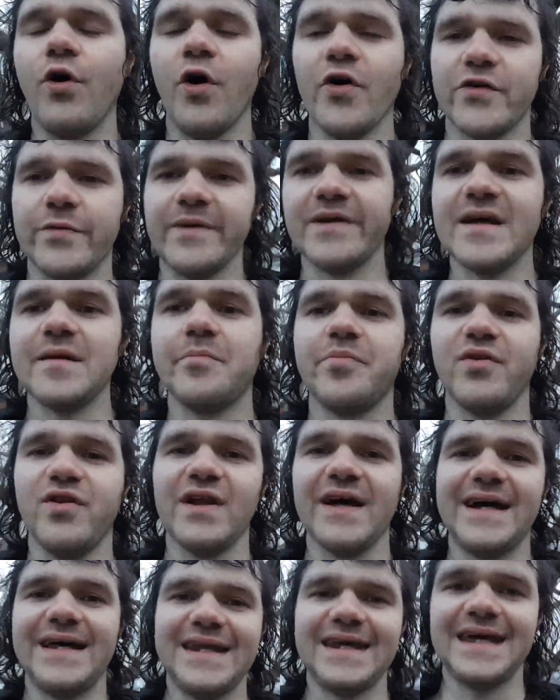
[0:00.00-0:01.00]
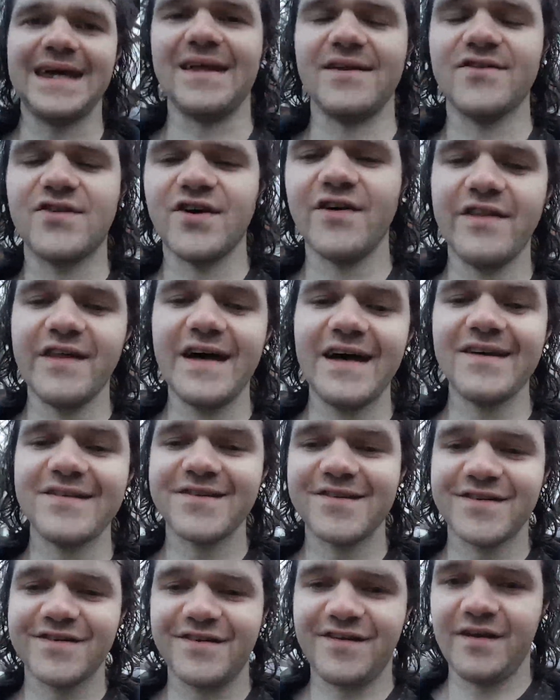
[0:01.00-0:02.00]
ultimately played into
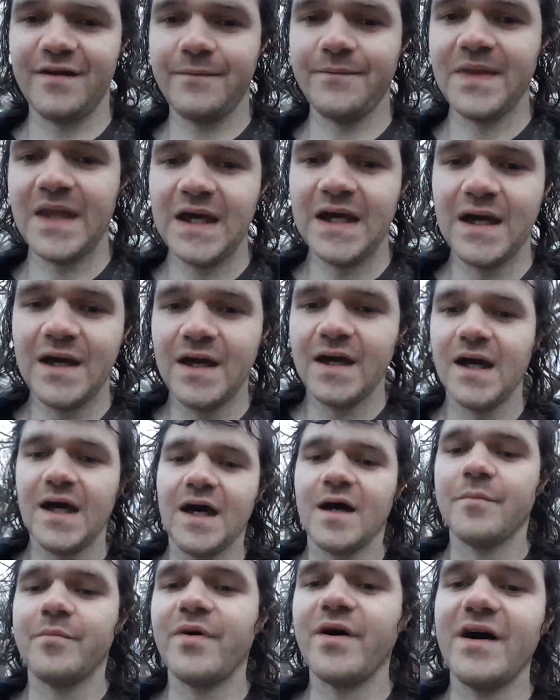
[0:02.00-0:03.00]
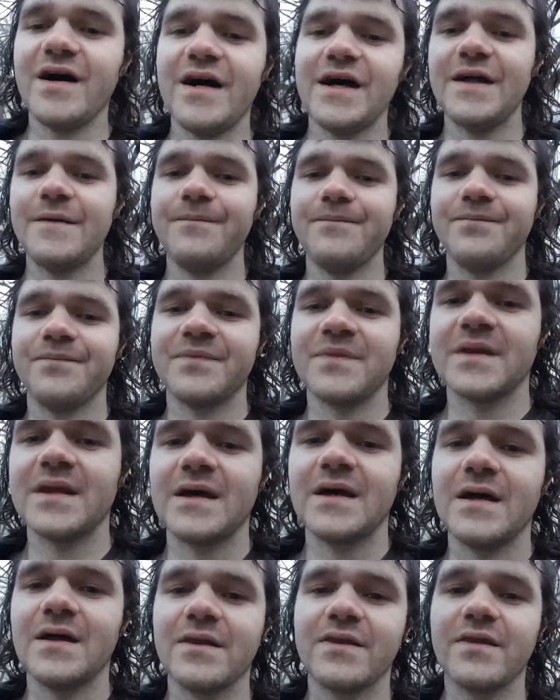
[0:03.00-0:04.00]
this, but
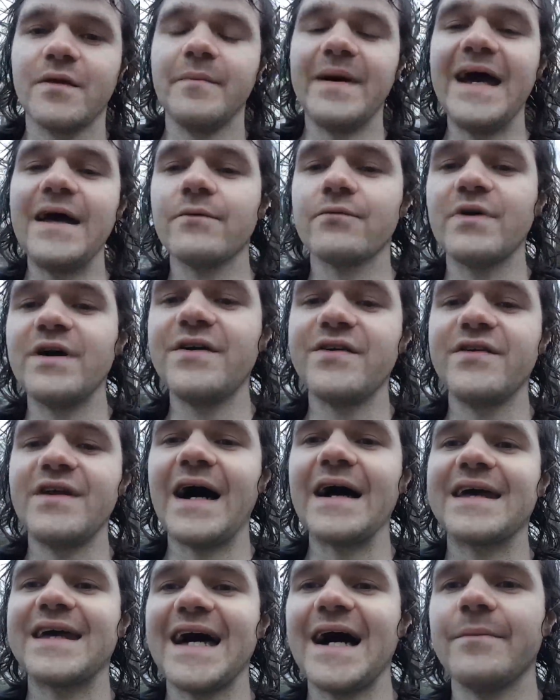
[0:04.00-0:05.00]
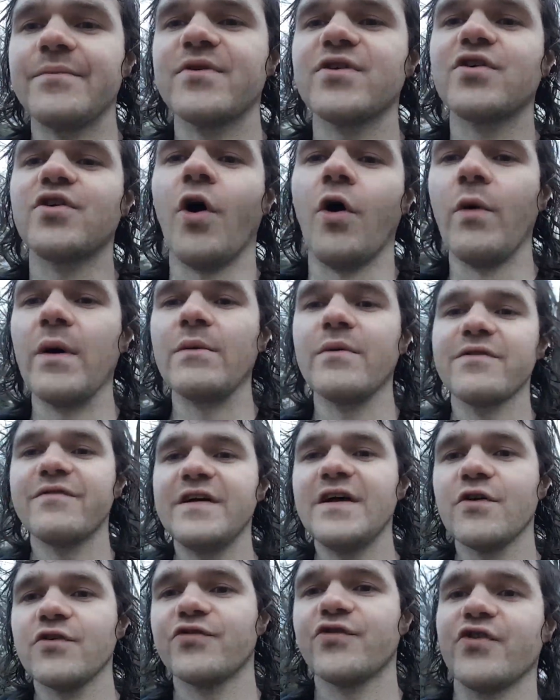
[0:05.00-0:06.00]
the main reason I kept going with
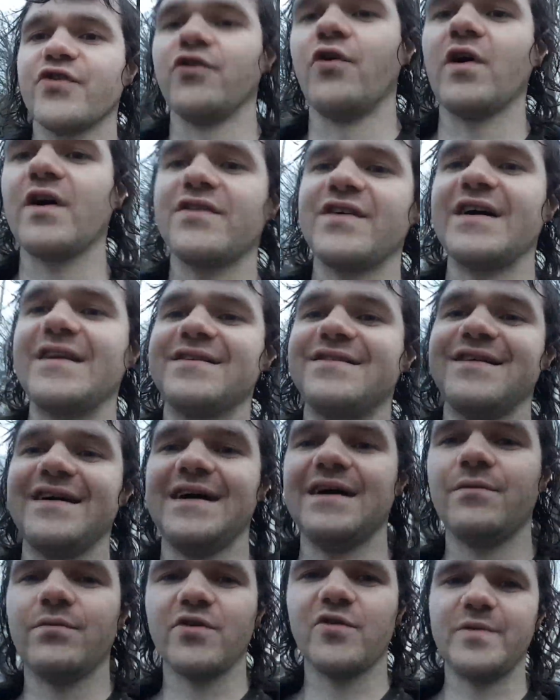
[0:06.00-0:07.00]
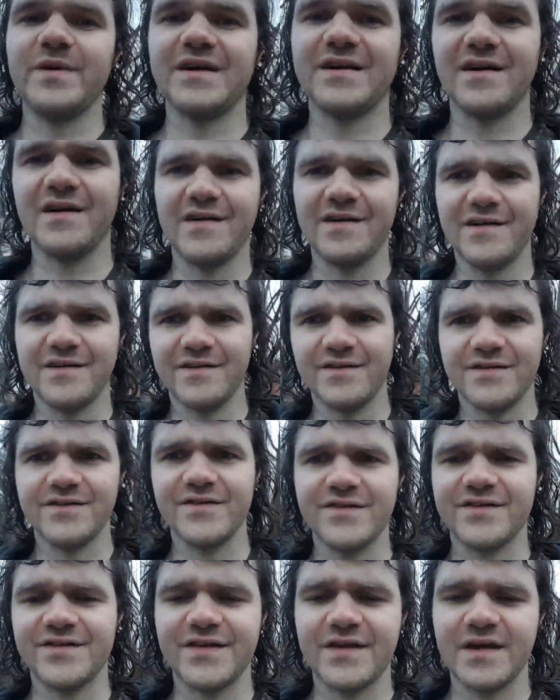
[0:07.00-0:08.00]
videos for as long as I did was
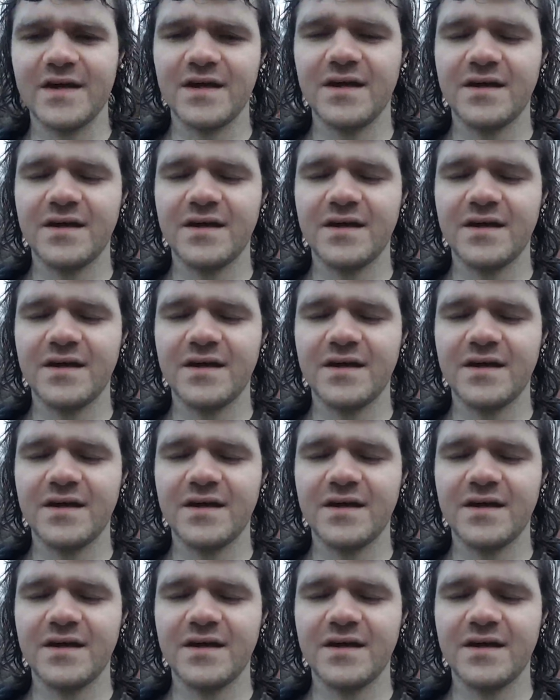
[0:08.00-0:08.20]
because,